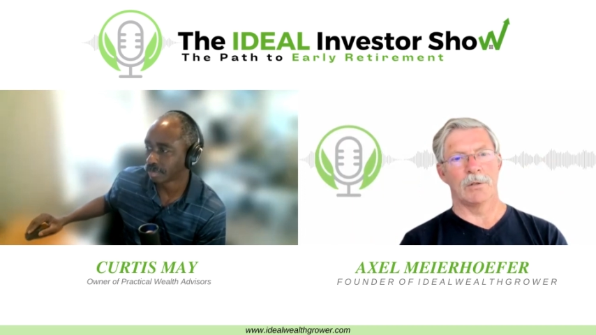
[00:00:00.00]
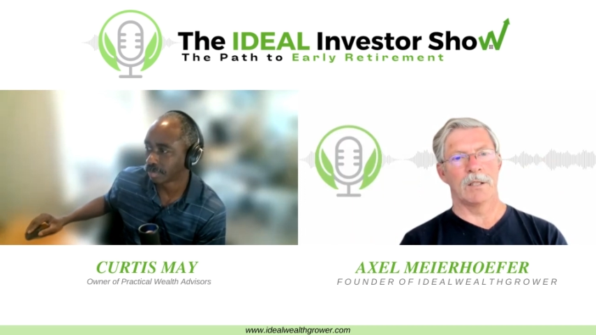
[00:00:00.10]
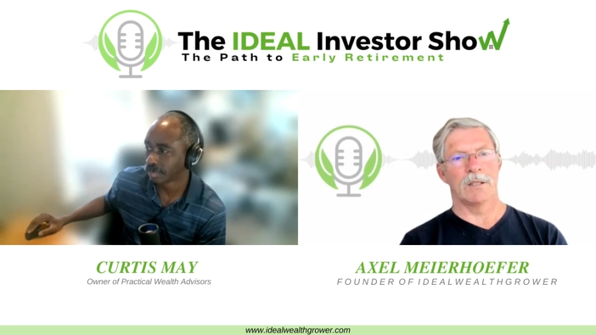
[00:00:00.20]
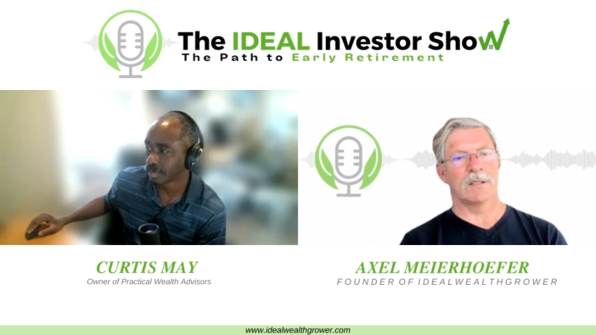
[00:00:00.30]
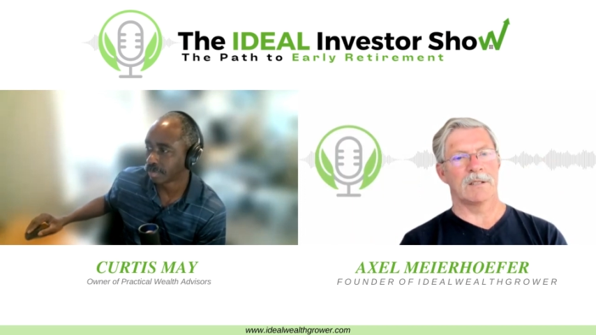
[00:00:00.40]

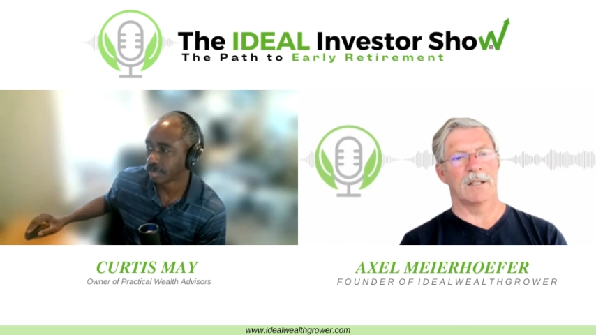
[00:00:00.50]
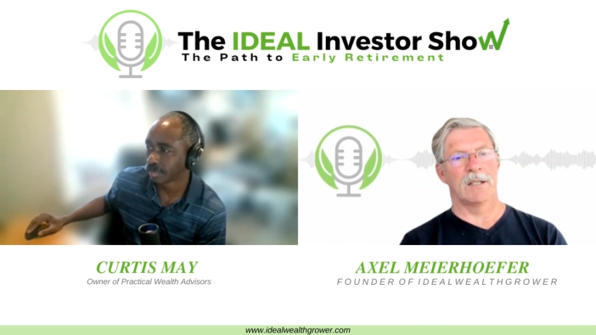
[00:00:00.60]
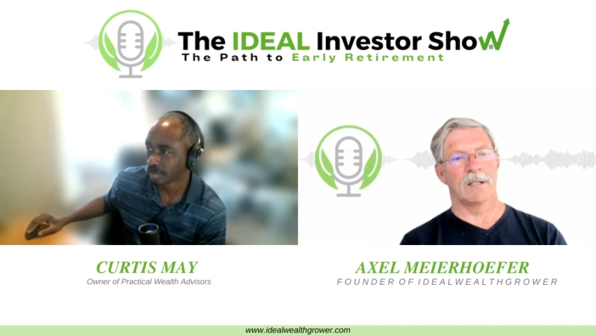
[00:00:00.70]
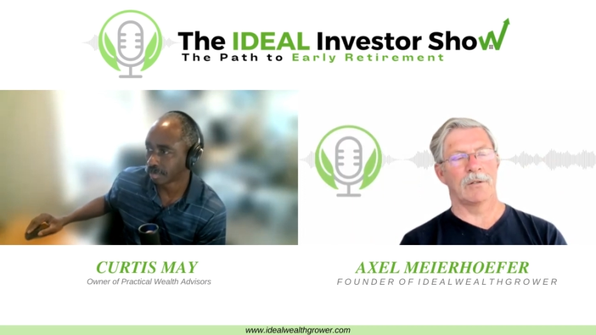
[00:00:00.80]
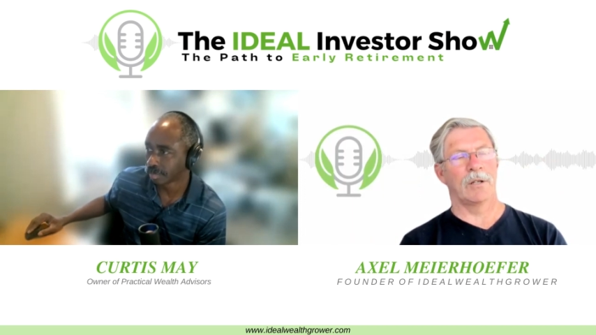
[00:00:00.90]
Speaker 1: towards
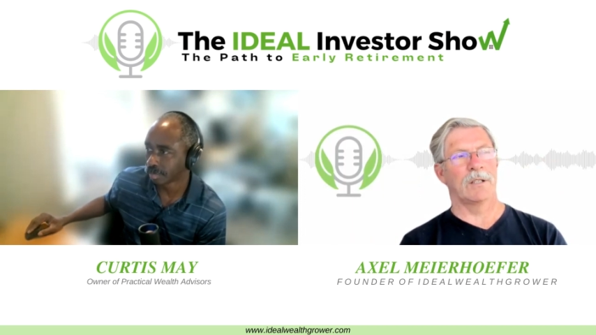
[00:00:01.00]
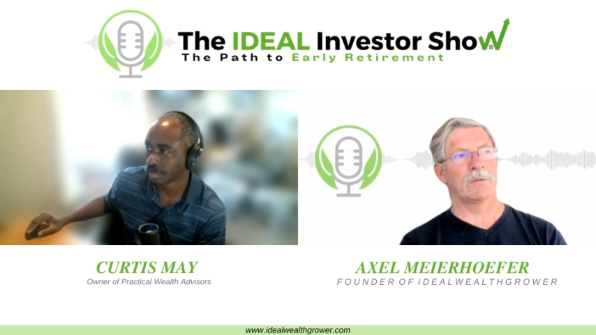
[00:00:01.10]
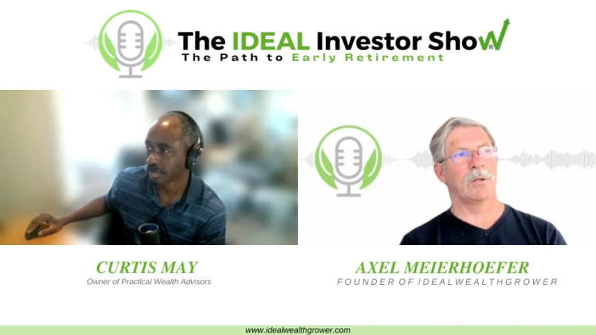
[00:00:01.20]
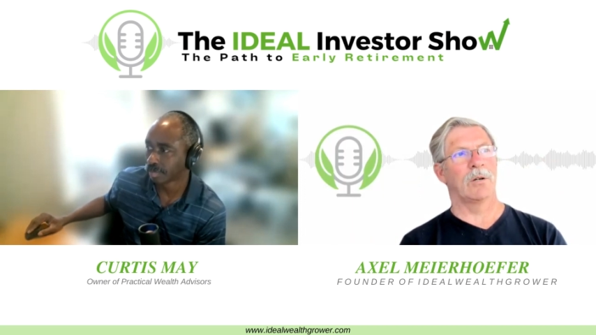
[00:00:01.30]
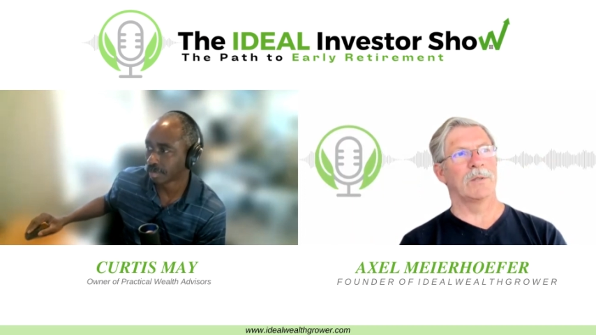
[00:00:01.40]
uh,
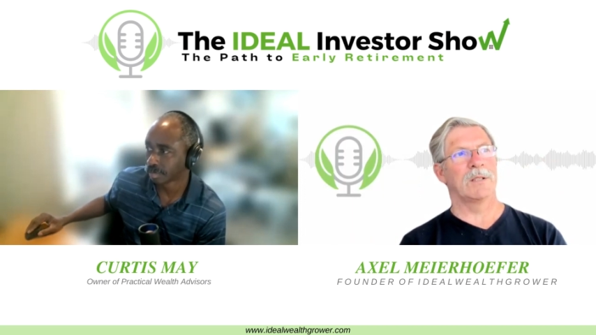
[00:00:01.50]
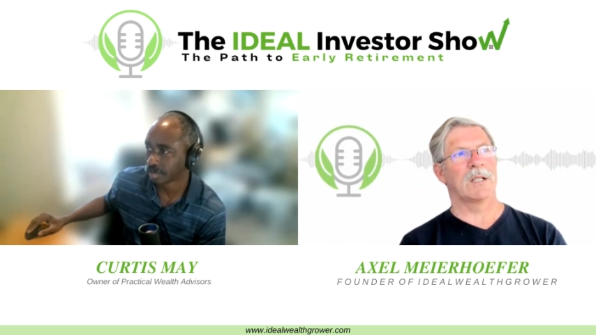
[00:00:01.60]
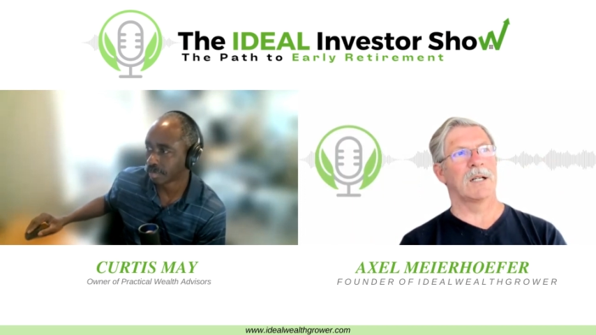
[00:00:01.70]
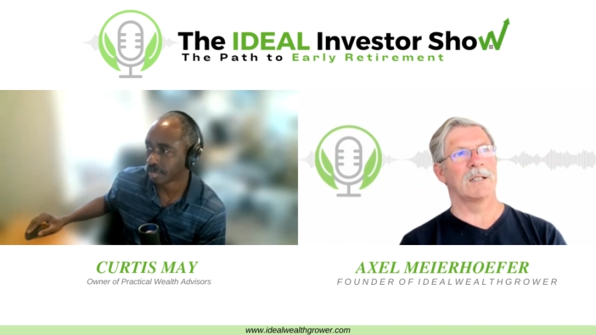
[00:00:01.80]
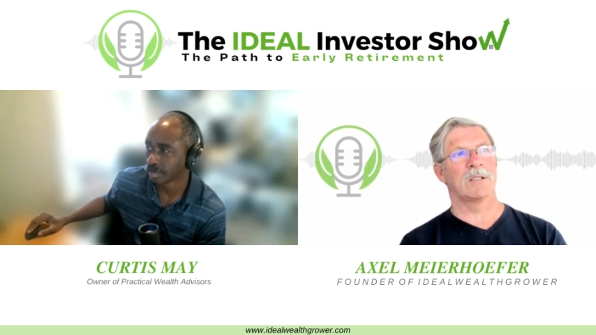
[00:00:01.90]
curtis we always
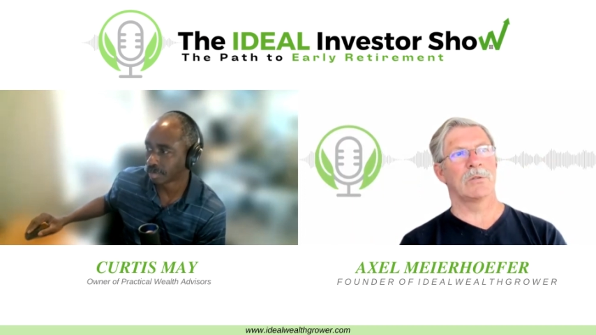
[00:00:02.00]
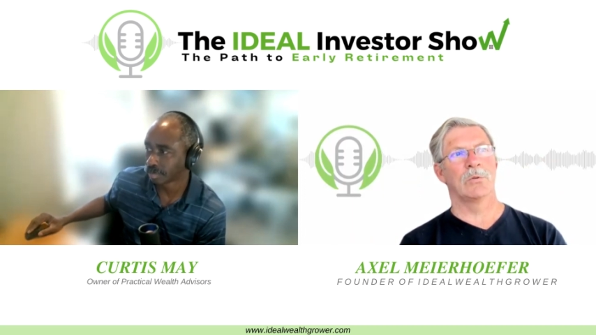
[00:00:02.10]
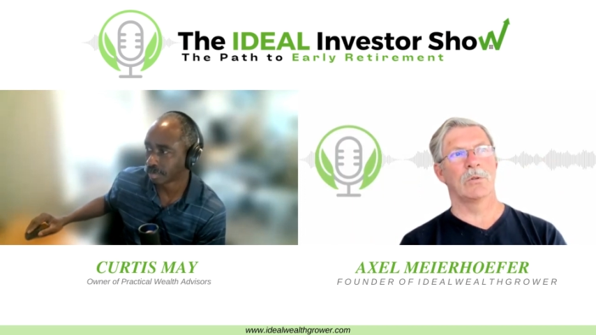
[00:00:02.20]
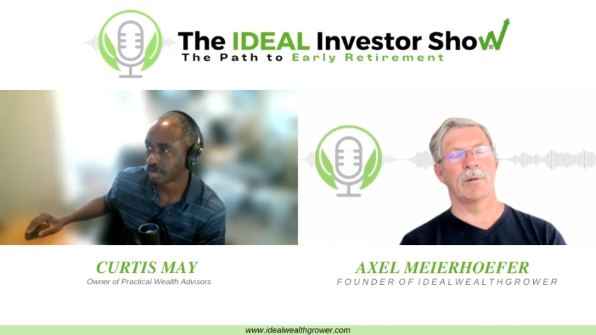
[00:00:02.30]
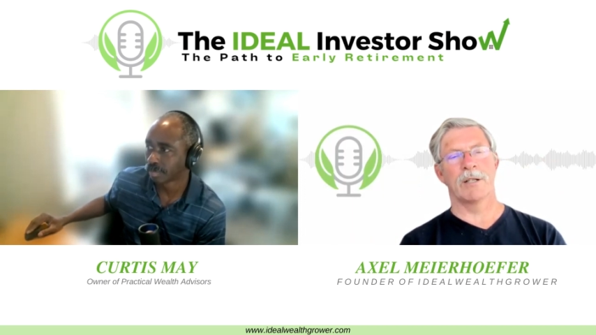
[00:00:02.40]
ask
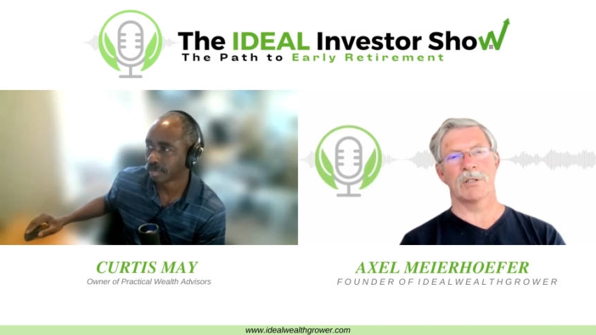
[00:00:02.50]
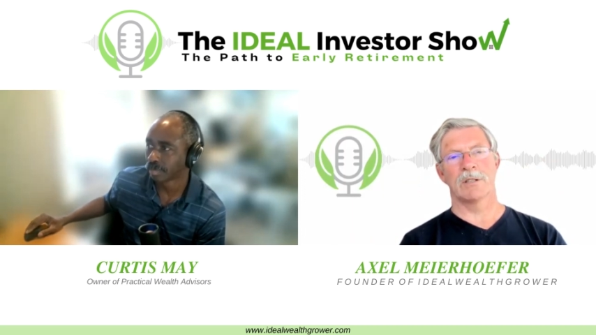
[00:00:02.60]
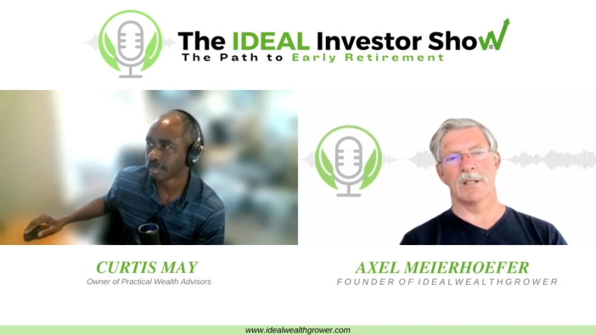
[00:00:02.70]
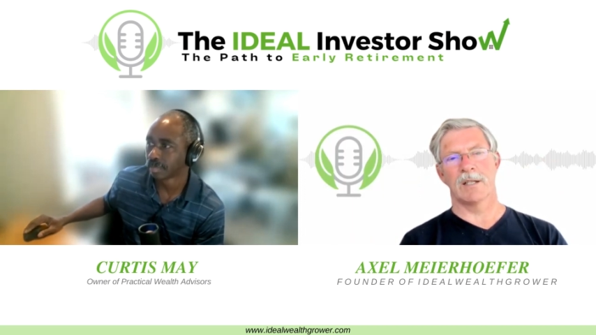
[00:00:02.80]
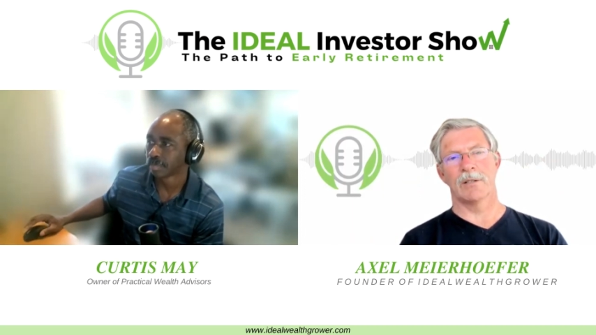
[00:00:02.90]
two
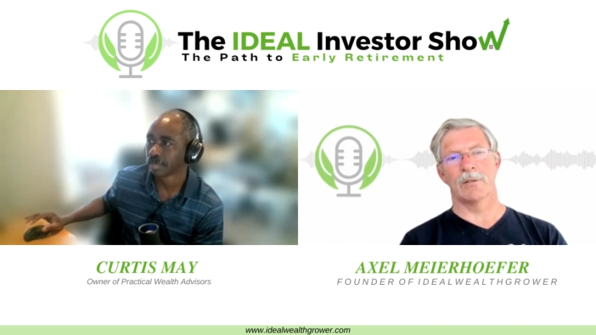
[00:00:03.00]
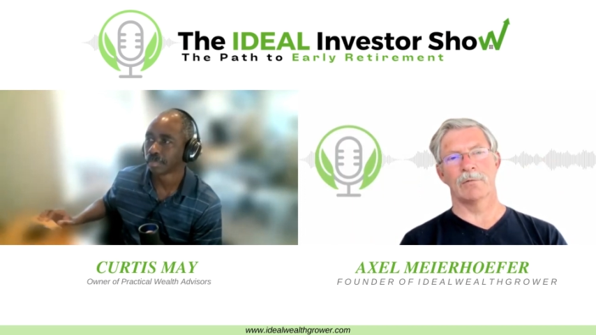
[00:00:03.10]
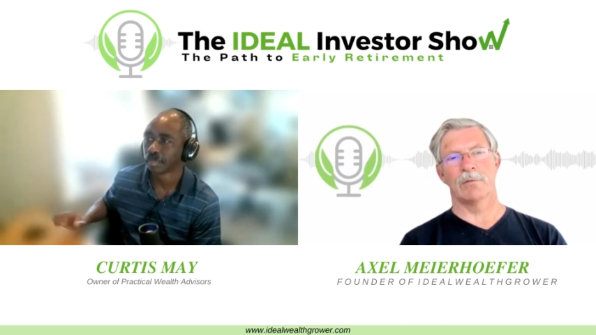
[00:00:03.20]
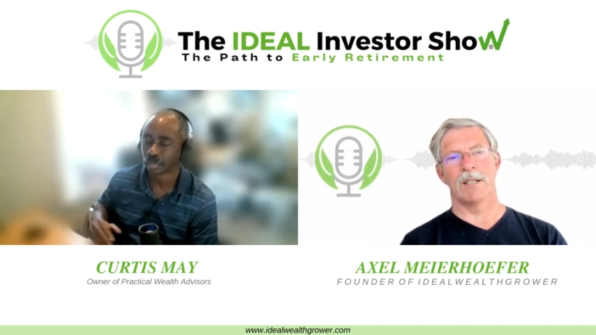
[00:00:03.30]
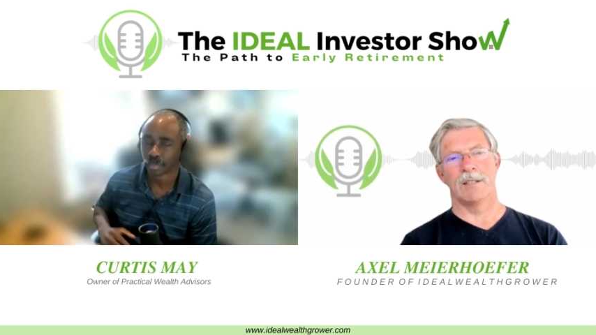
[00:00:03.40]
questions that are
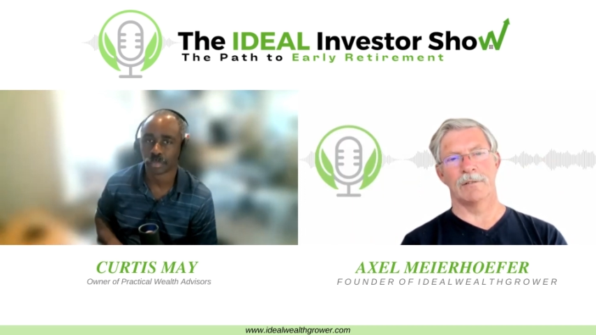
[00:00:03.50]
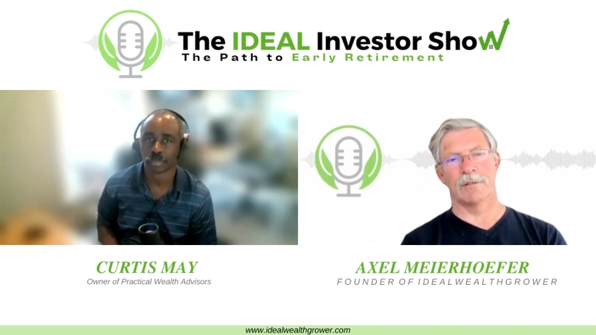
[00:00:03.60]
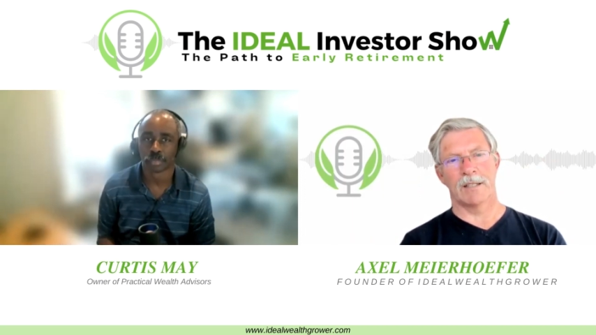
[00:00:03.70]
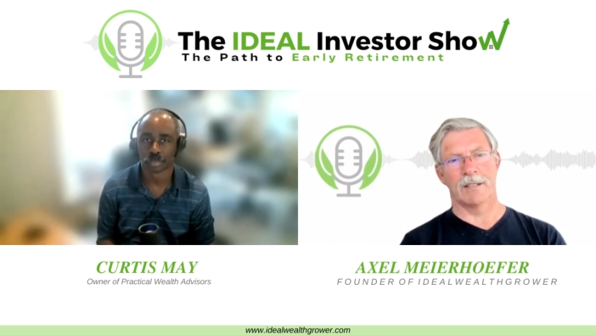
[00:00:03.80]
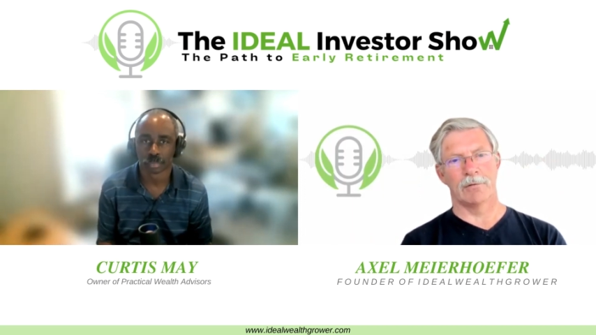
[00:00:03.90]
not really
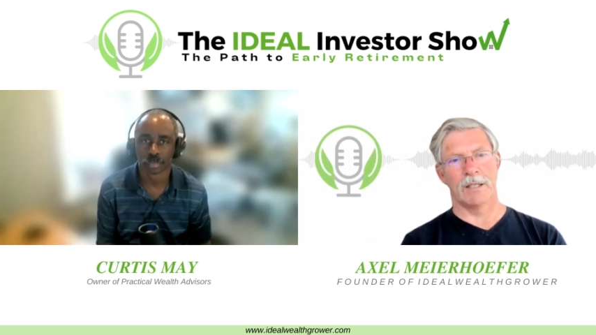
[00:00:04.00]
directly